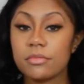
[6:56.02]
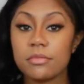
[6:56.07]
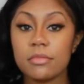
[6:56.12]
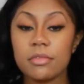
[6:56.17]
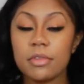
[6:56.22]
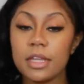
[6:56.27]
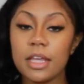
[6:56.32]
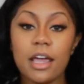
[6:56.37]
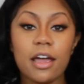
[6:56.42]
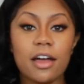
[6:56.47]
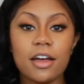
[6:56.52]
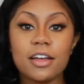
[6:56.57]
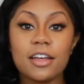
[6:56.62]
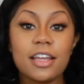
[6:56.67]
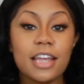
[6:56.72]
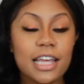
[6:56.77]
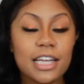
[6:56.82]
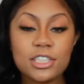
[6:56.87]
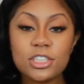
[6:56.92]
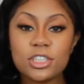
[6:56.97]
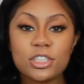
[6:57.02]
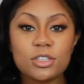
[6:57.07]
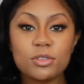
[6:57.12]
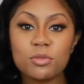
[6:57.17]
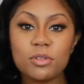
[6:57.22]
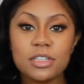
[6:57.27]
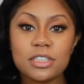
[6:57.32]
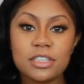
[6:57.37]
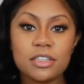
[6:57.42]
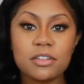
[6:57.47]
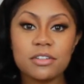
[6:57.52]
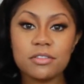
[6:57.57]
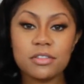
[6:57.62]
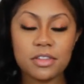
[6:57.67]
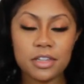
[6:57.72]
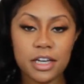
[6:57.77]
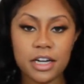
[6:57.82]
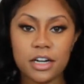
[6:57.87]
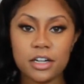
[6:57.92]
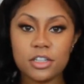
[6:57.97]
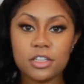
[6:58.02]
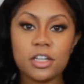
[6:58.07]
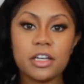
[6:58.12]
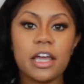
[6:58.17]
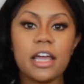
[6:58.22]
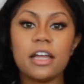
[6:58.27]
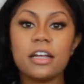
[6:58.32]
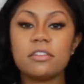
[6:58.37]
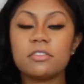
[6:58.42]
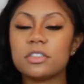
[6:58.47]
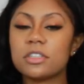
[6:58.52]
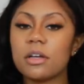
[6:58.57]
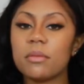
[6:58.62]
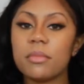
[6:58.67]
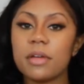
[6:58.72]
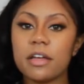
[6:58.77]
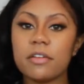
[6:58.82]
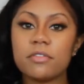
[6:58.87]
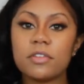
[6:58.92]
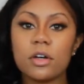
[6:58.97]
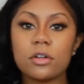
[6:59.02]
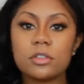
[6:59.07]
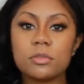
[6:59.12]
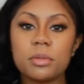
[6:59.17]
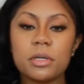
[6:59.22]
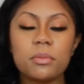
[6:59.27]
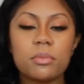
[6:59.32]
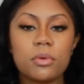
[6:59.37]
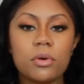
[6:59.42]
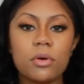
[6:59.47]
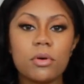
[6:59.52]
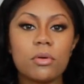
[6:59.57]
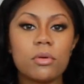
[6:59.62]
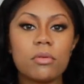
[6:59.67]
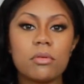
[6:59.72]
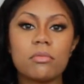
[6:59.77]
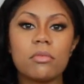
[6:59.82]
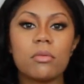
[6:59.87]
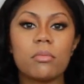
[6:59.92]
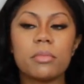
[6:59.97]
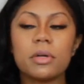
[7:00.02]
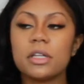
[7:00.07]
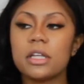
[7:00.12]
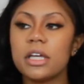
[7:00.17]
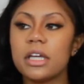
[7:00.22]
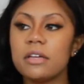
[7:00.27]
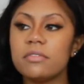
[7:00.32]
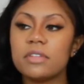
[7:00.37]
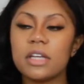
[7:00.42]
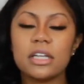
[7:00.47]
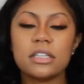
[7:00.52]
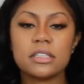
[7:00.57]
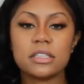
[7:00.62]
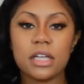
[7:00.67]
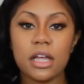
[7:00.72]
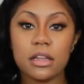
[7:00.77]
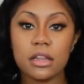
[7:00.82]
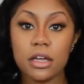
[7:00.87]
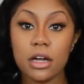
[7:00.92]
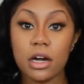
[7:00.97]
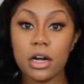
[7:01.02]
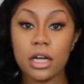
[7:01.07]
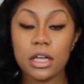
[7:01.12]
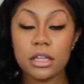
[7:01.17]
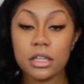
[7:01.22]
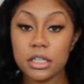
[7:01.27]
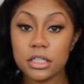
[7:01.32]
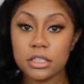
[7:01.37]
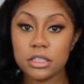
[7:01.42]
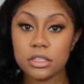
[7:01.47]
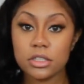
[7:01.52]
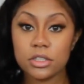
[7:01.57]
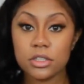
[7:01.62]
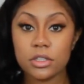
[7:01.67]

it just wasn't there. And if those people believed and sat there and listened to